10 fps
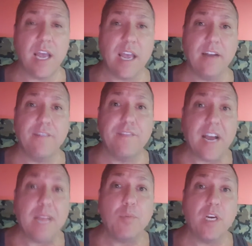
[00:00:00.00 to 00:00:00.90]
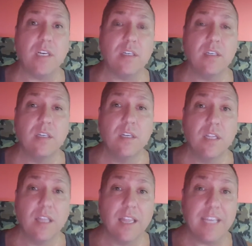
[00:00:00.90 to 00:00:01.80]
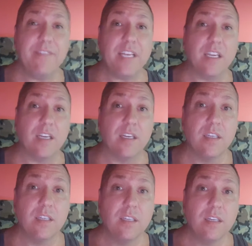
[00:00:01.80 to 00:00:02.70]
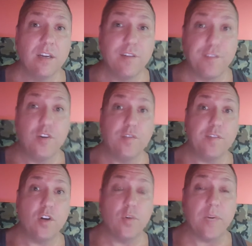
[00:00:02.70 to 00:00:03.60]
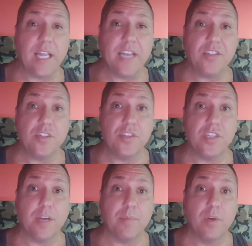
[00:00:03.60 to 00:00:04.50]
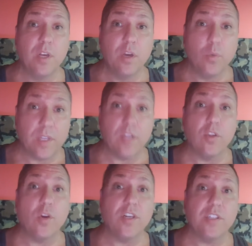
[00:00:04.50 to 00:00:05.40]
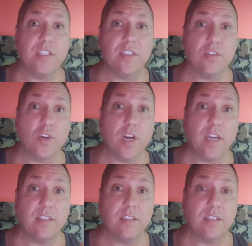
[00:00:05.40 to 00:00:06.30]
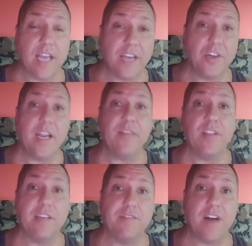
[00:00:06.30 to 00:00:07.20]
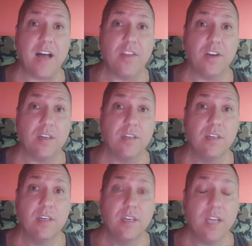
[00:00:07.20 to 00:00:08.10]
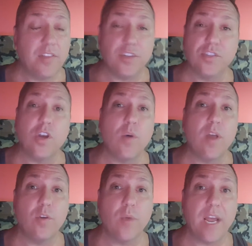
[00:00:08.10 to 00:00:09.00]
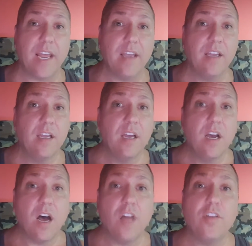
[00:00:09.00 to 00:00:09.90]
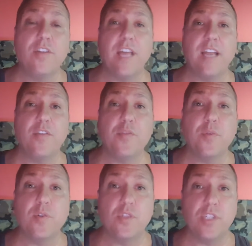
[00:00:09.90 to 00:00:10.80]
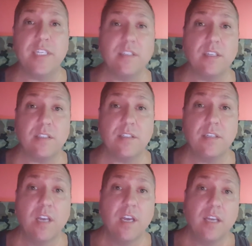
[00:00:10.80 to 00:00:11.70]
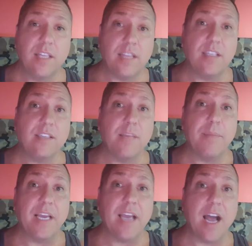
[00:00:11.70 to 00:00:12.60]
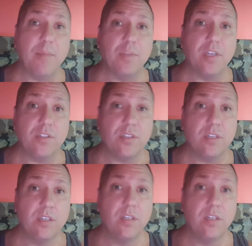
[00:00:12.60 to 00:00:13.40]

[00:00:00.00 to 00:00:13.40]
and a vibrant, living, fruitful relationship with the Lord Jesus Christ and your Heavenly Father. And there's no other way other than through Jesus that this can be accomplished.